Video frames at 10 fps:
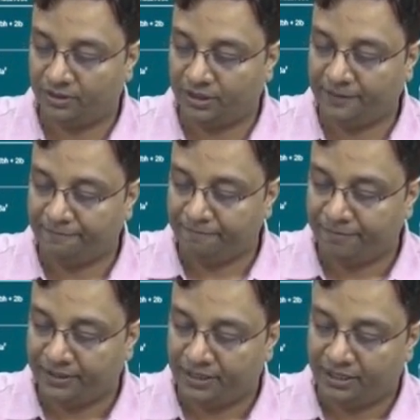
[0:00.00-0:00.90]
okay,
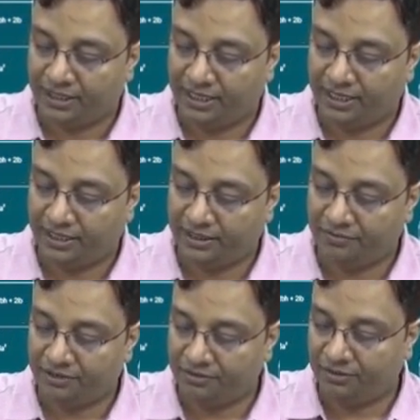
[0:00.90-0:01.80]

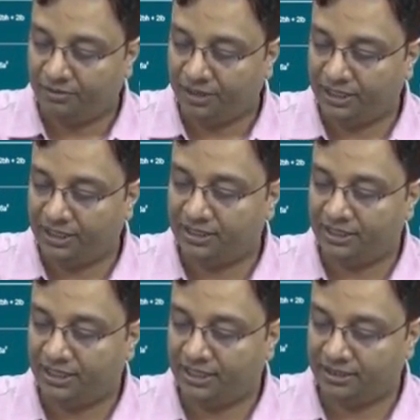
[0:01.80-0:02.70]
and which will be
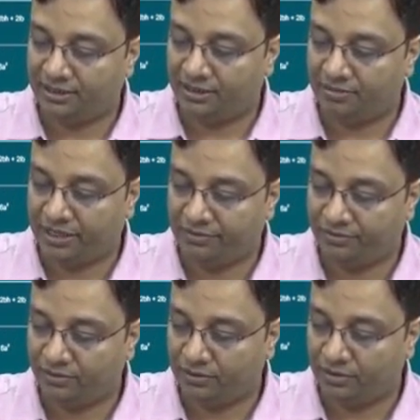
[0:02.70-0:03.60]
easily cancelled by
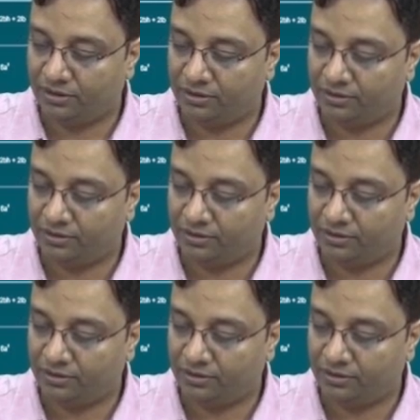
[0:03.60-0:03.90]
4,